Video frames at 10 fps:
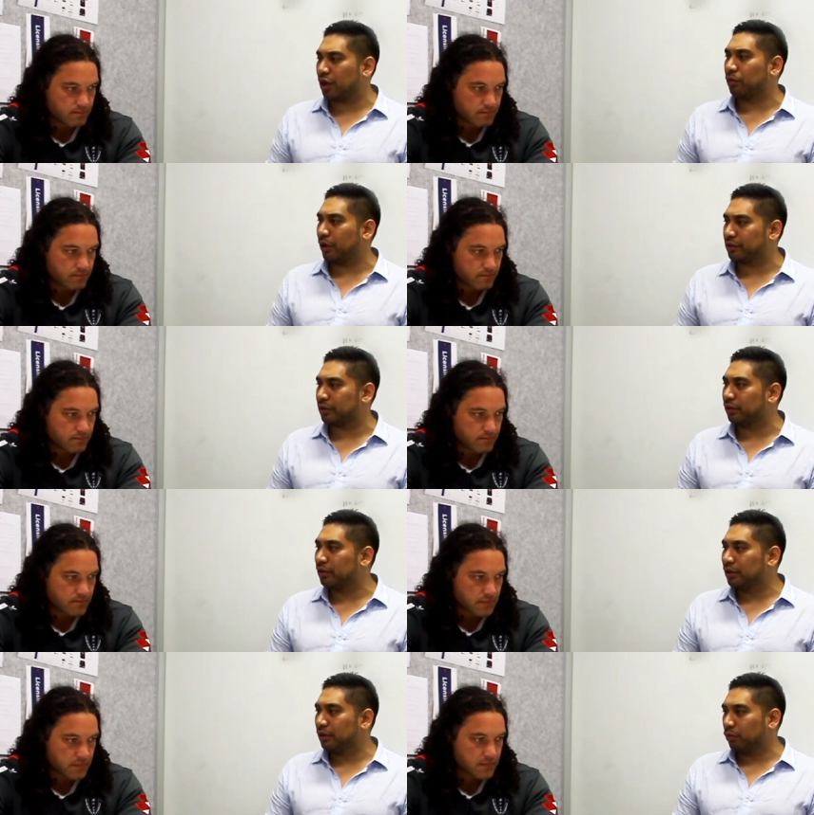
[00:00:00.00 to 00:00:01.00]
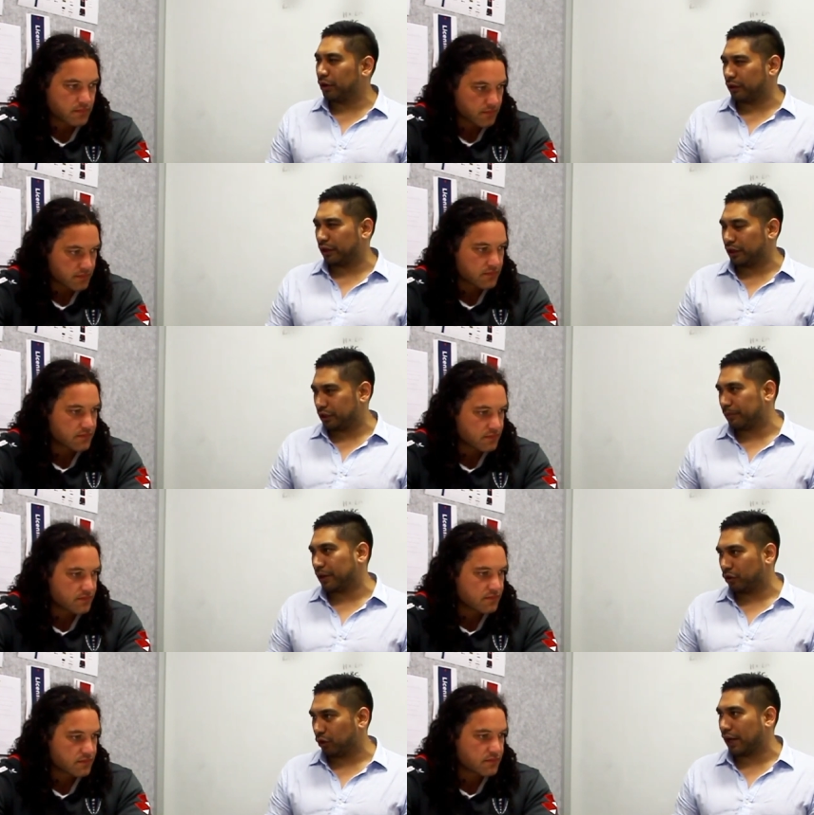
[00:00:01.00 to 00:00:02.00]
Speaker 1: your style well. So, what do you think it is
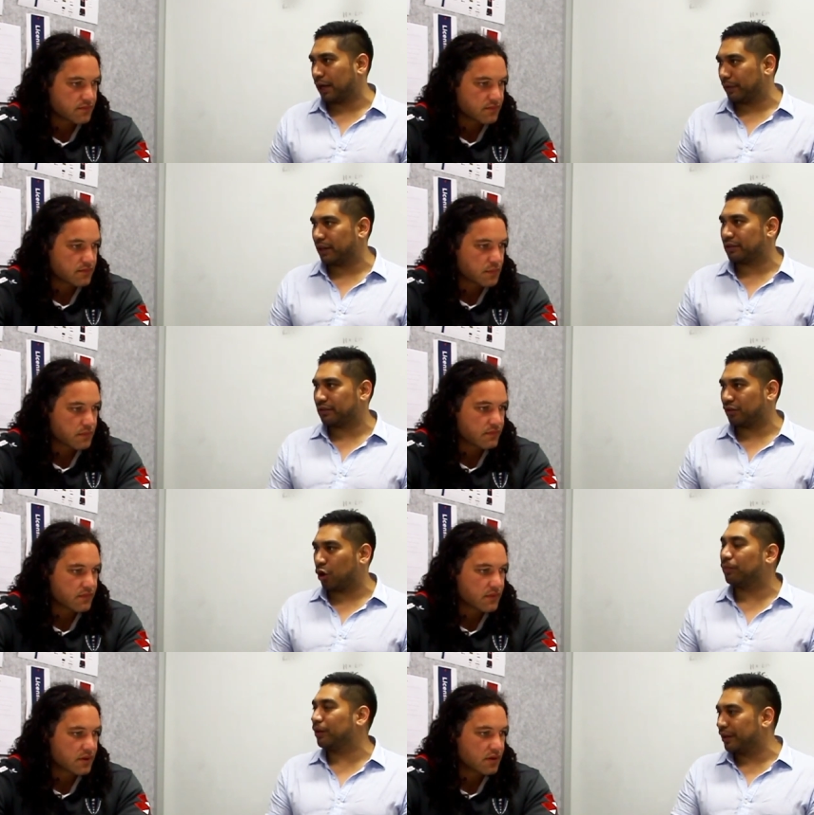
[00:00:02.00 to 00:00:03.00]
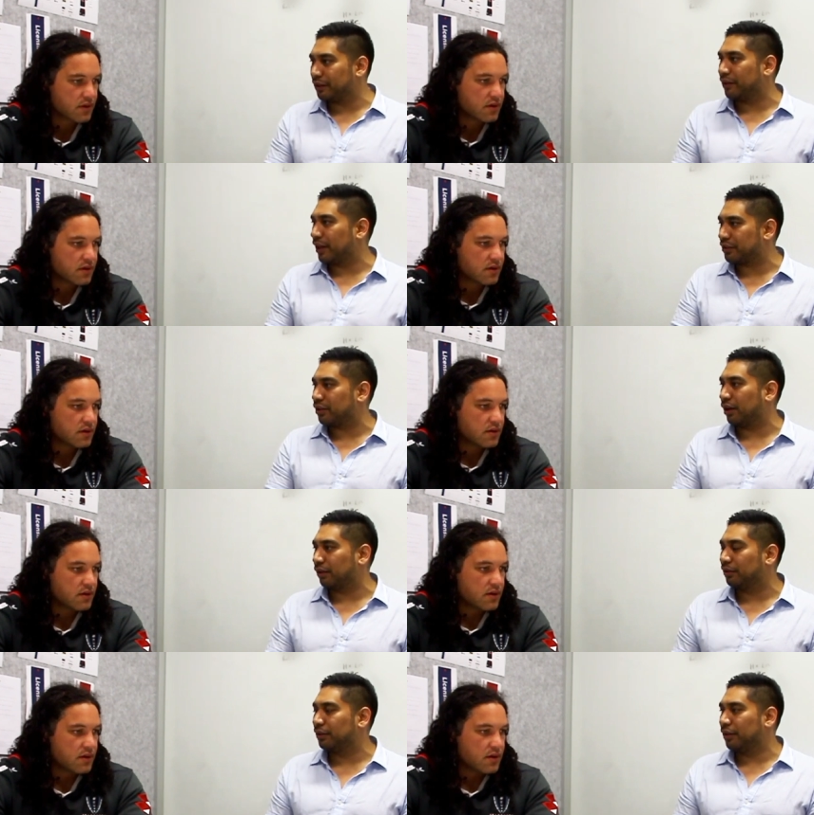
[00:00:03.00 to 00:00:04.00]
about your game that's complemented that
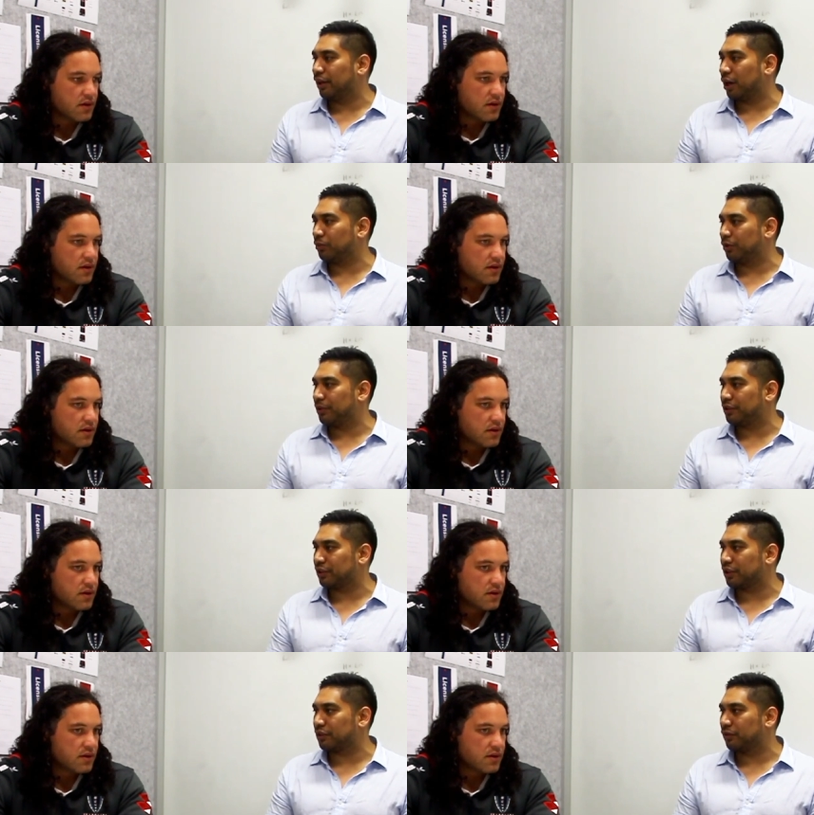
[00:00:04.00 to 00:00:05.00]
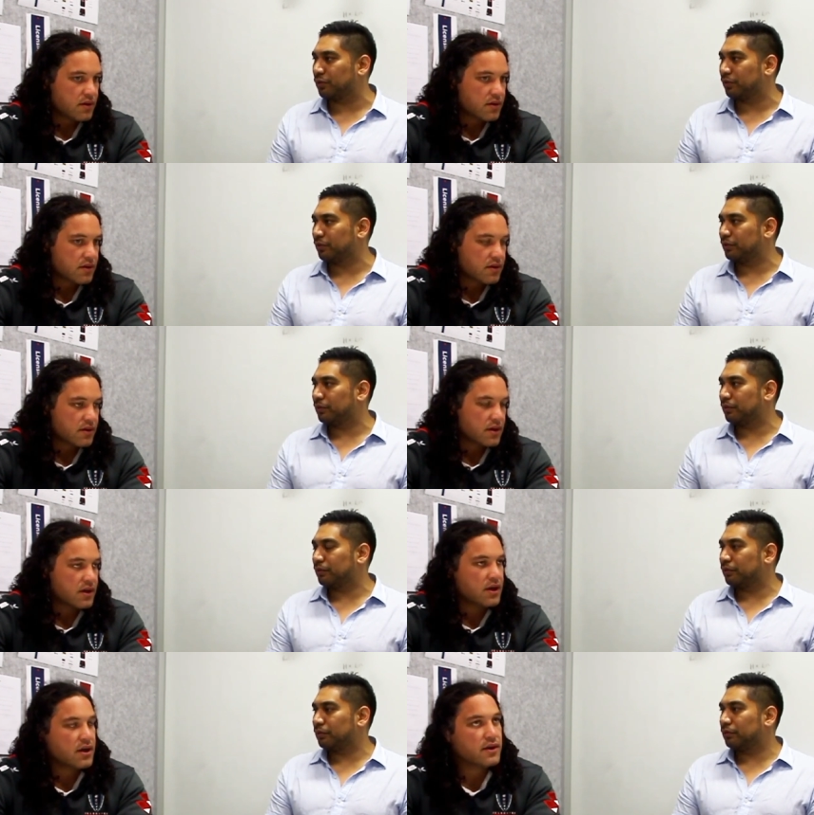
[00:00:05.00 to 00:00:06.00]
style and helped you to be successful?
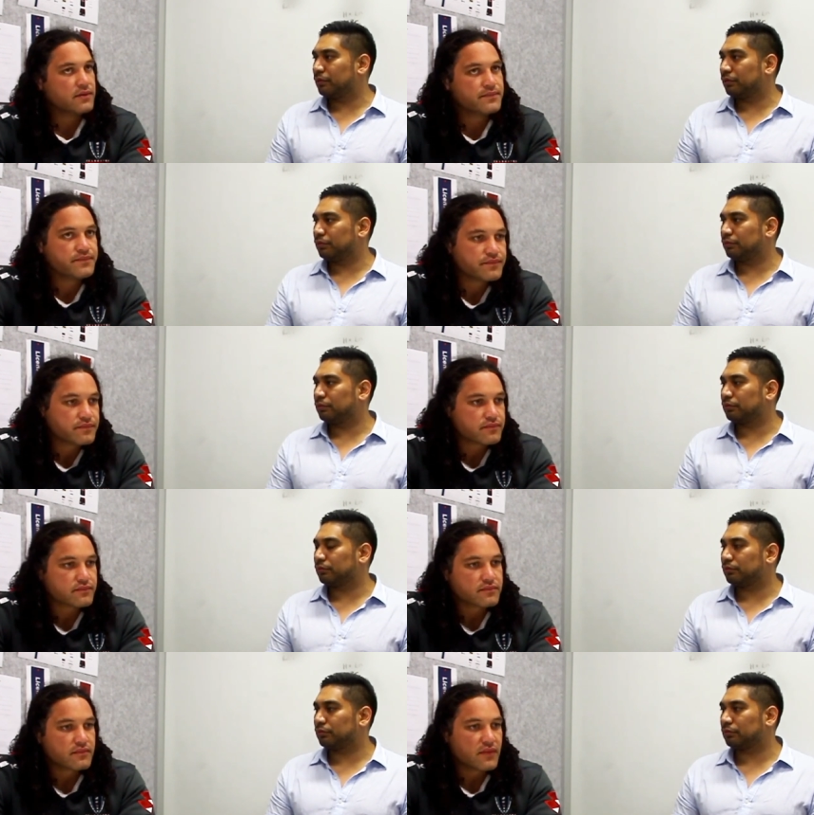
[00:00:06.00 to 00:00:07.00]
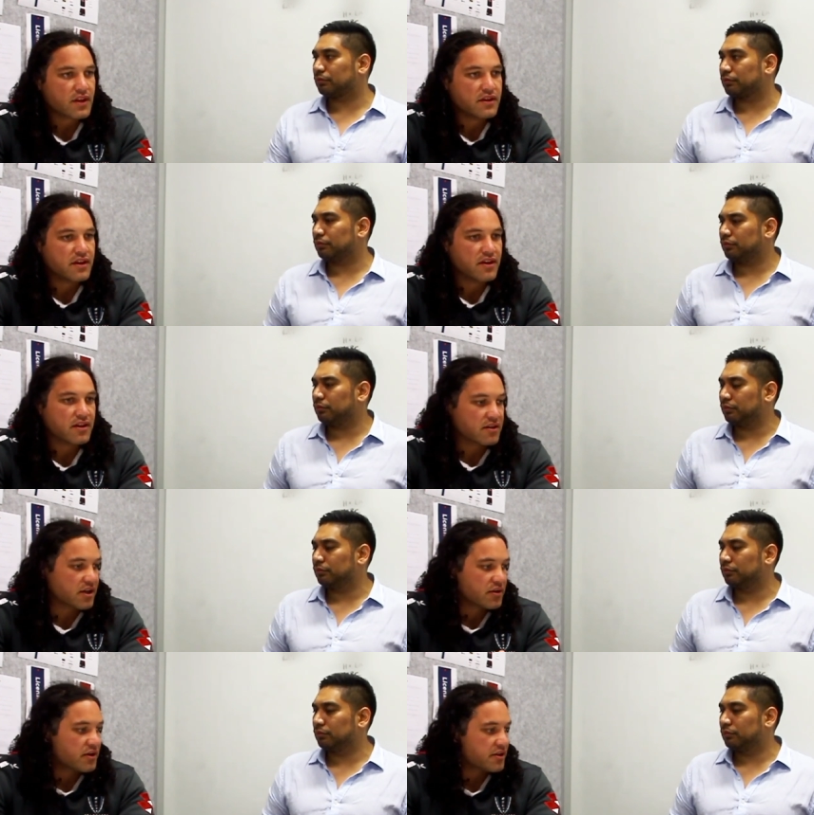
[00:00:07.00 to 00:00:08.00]
Speaker 2: Um, yeah,
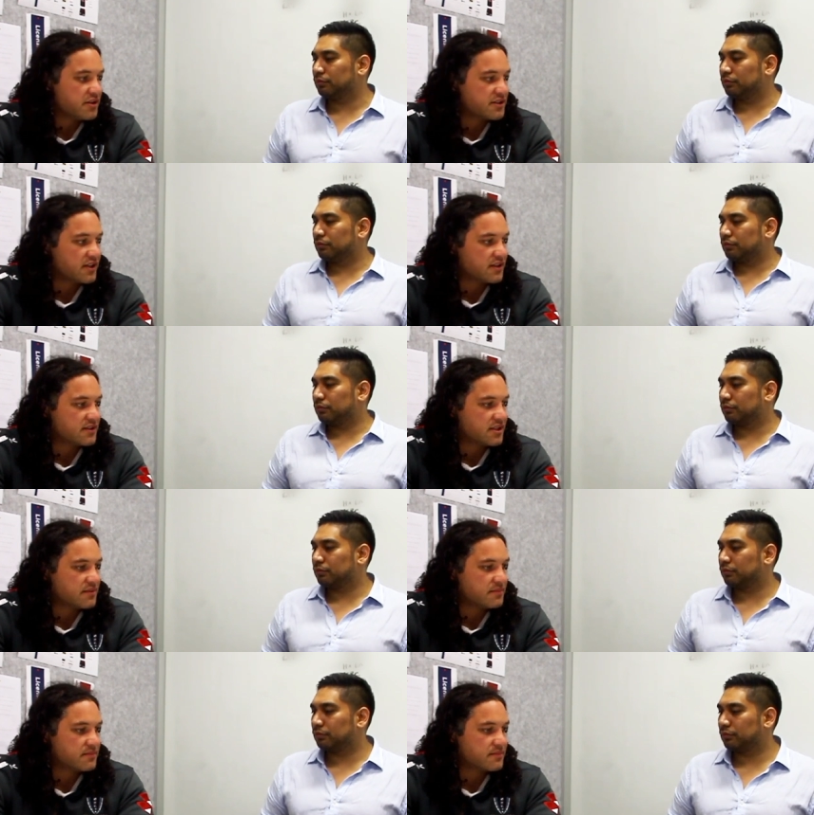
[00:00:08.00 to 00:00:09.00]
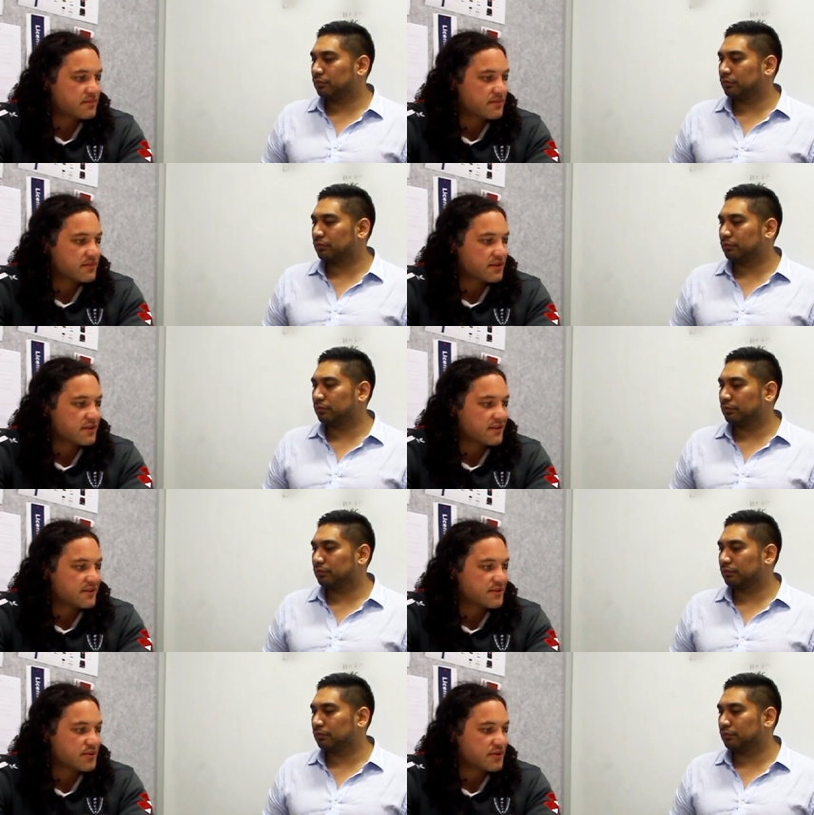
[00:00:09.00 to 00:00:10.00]
like like you say, it's um,
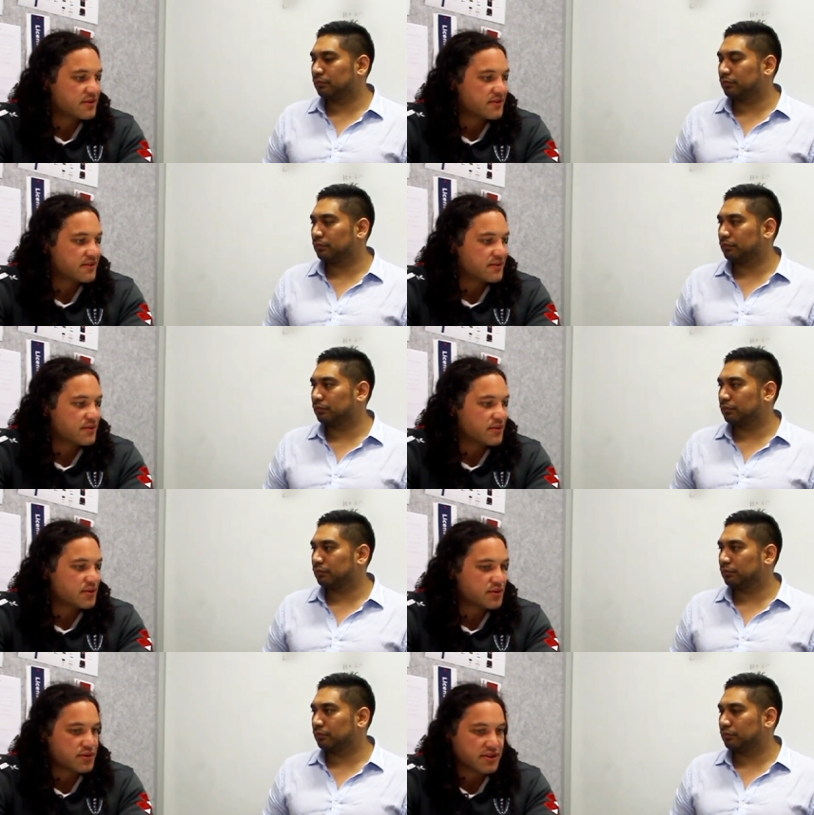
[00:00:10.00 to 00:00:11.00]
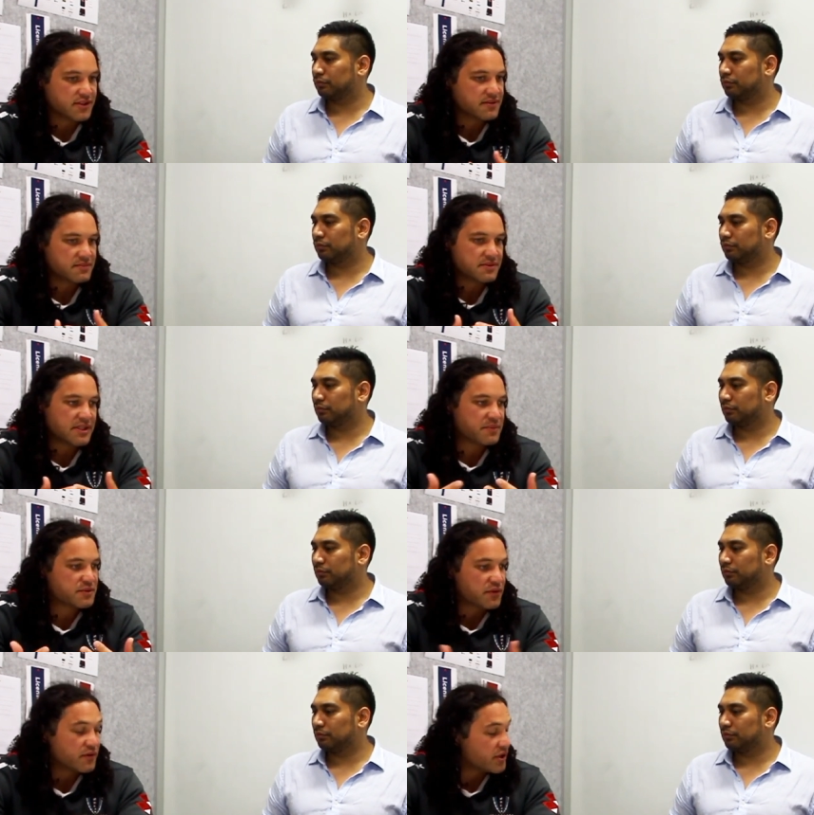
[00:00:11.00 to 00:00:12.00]
it's all the all the sort of same